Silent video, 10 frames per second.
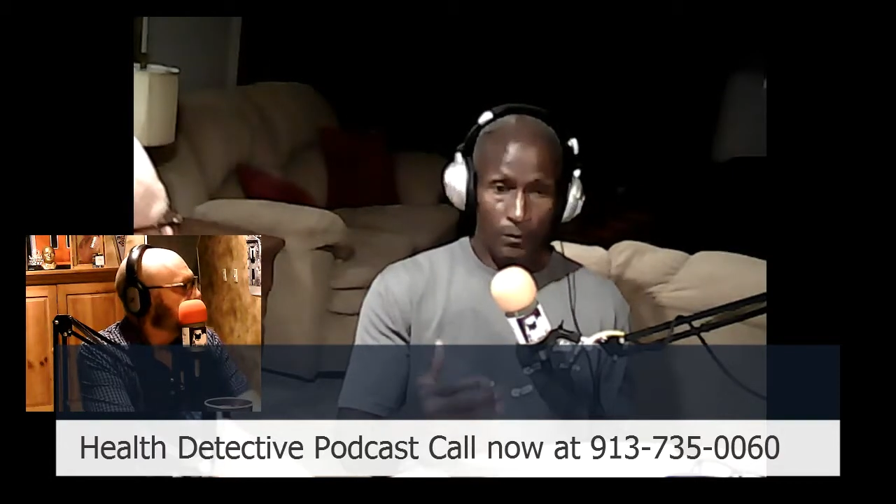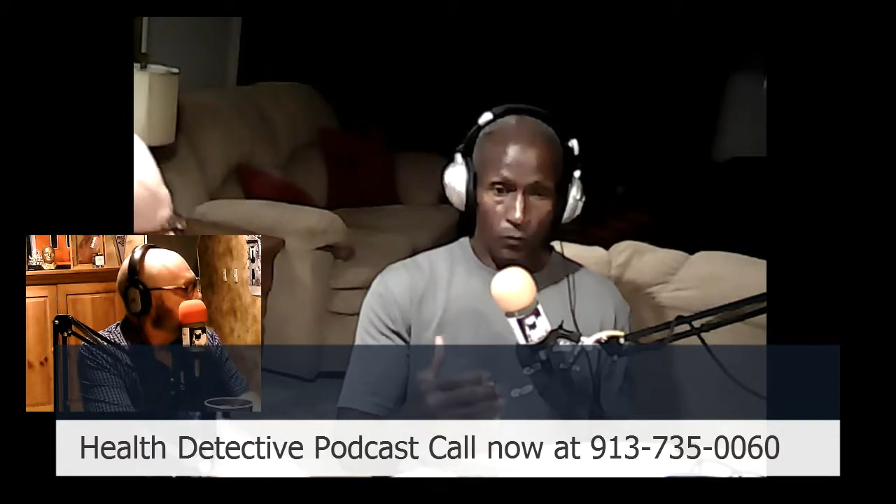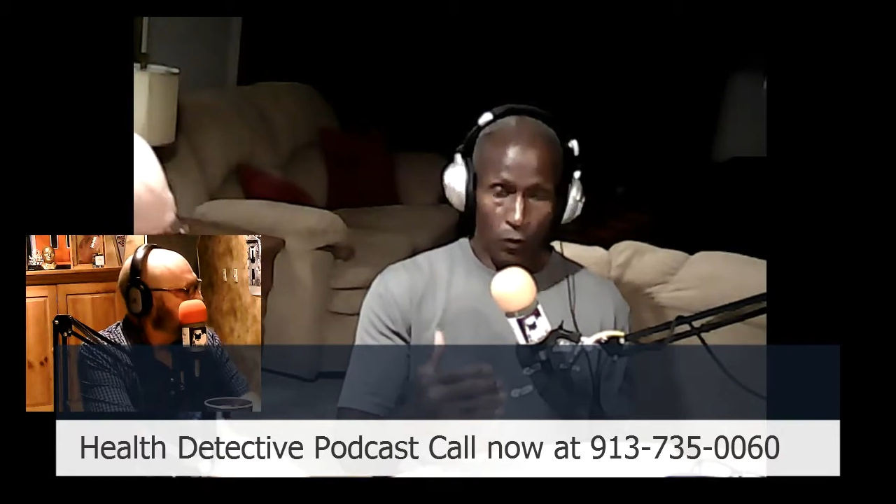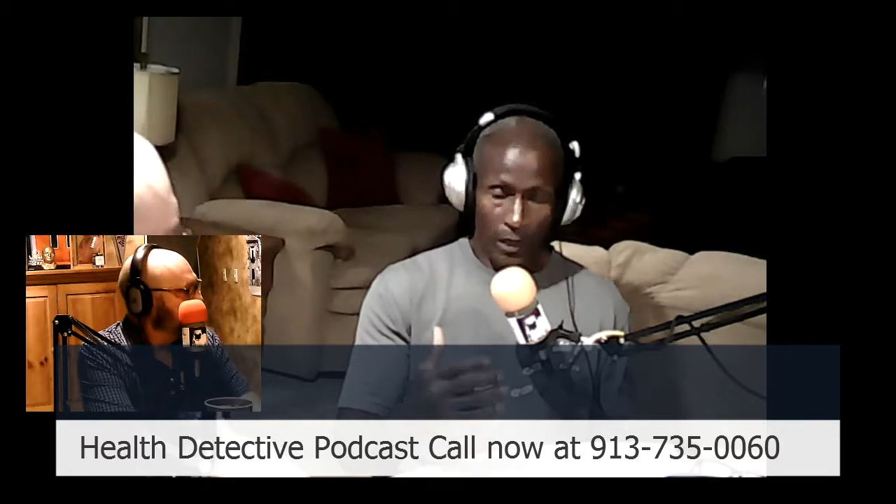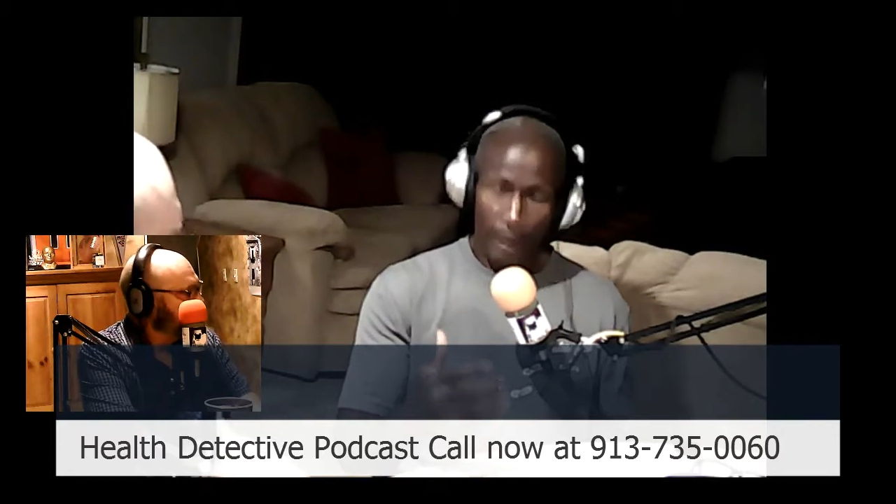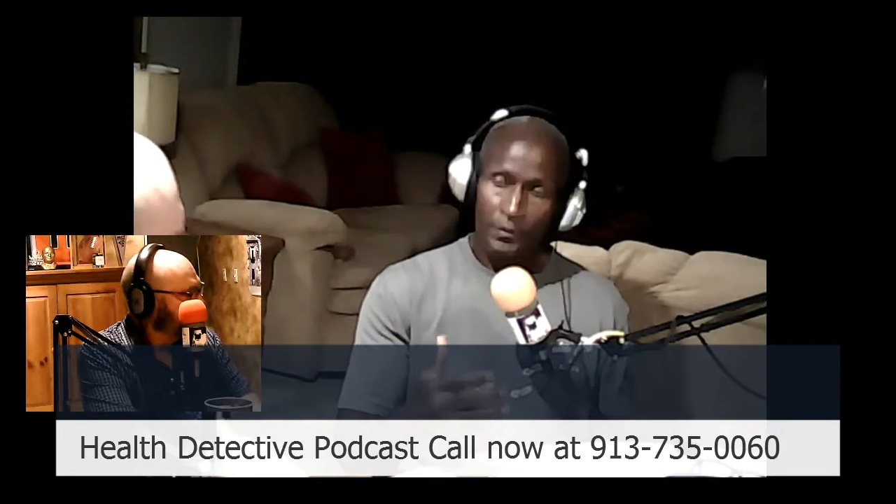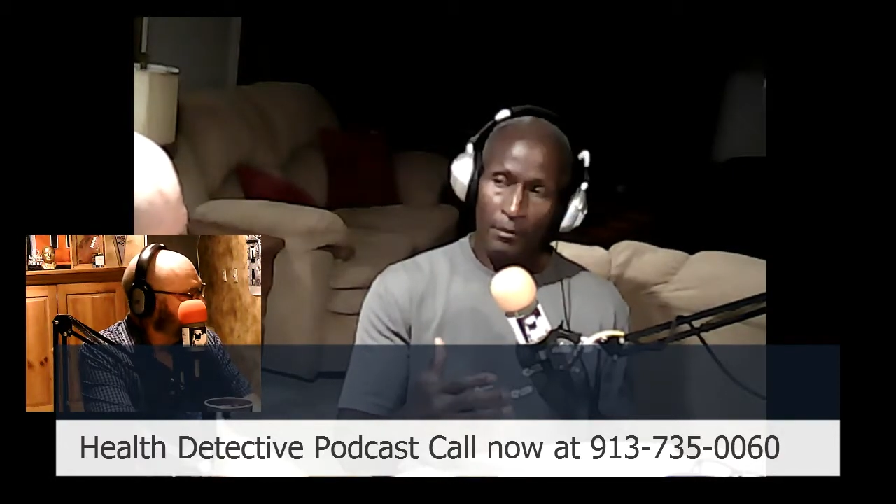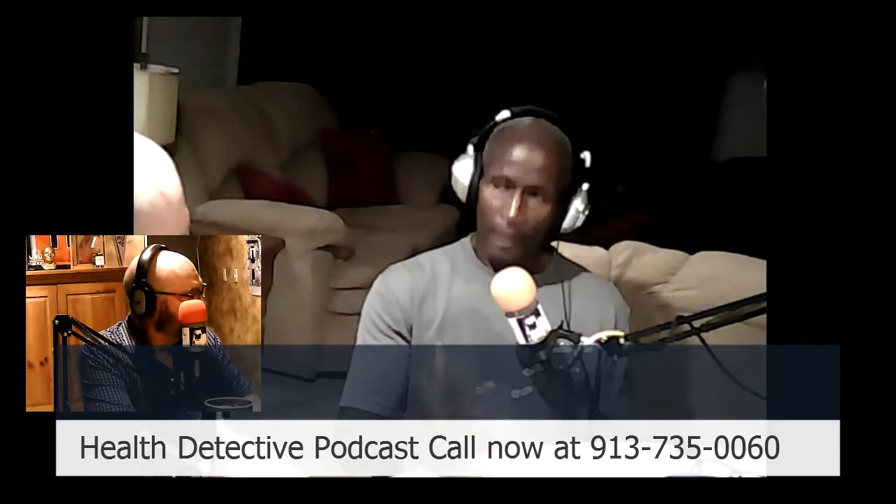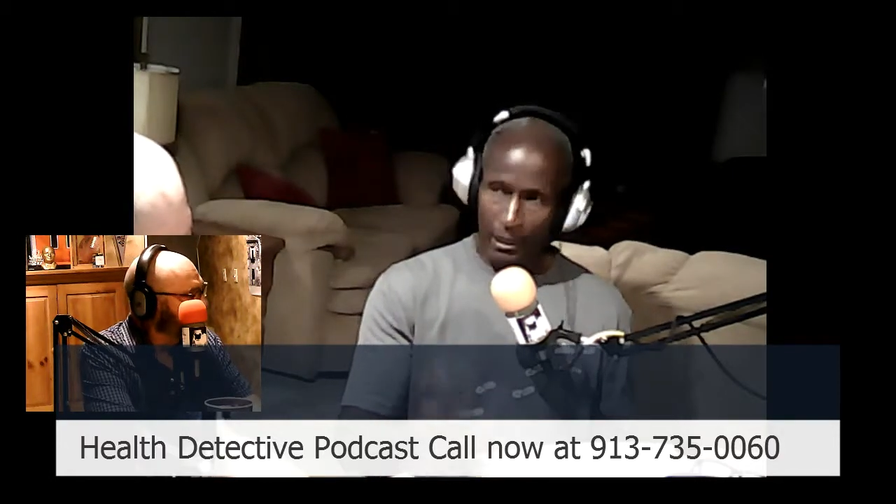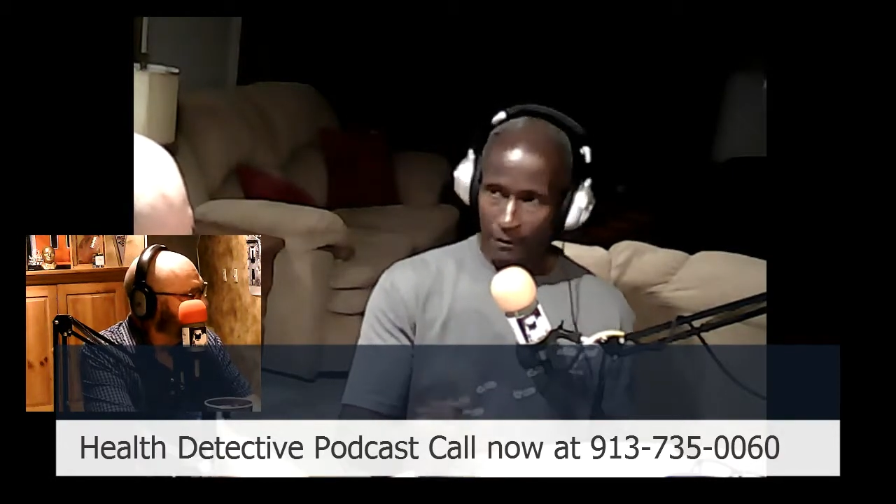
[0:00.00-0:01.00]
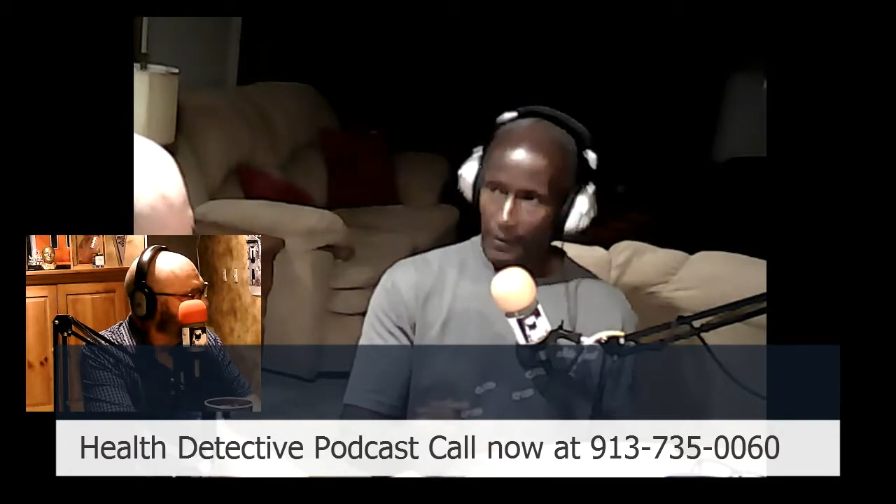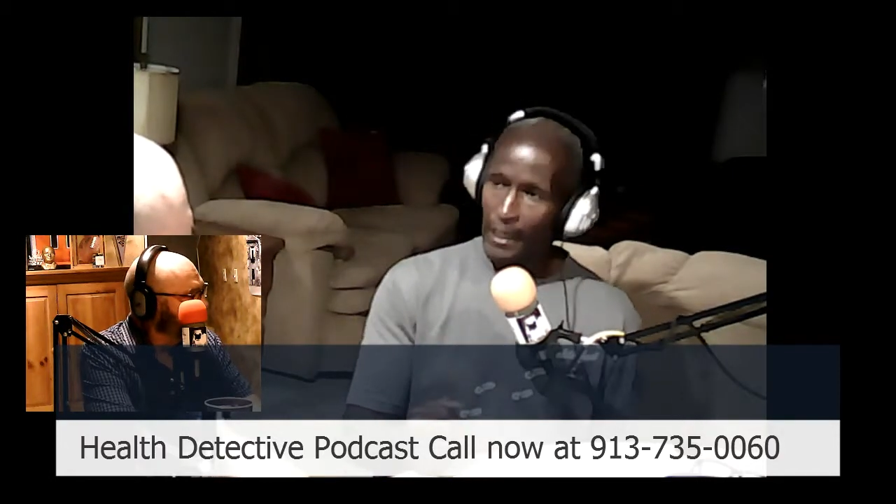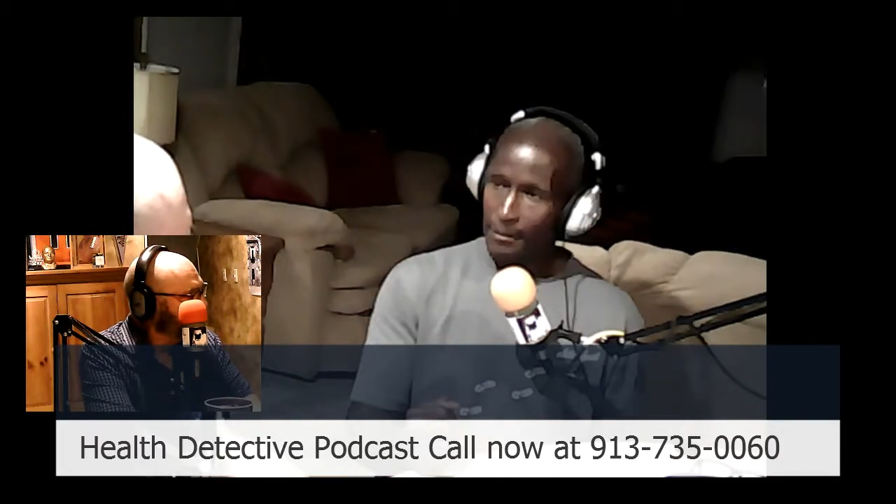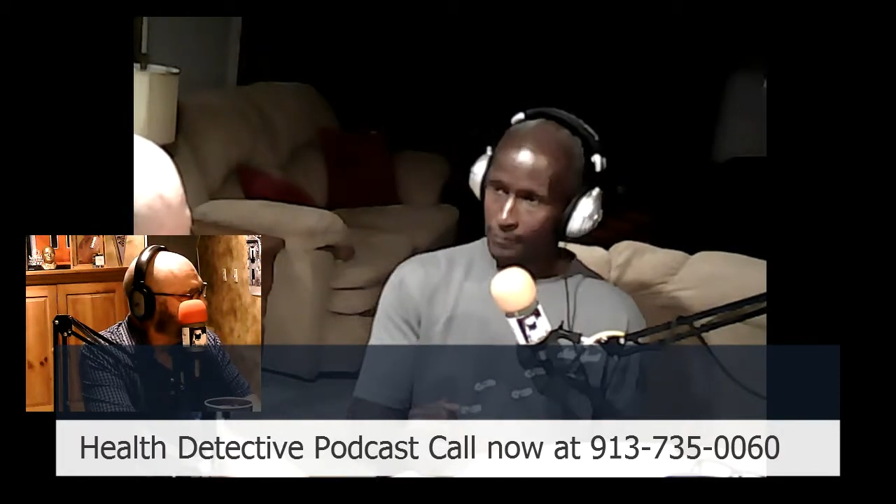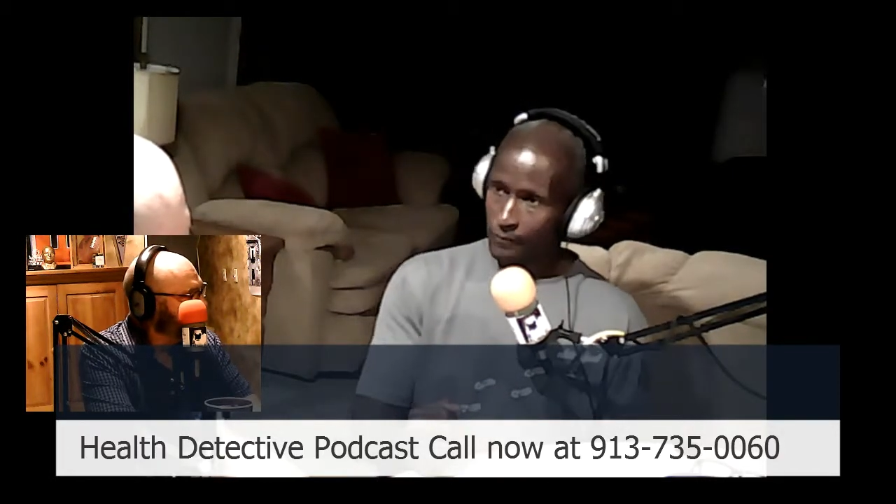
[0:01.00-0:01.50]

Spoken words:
We have to modify.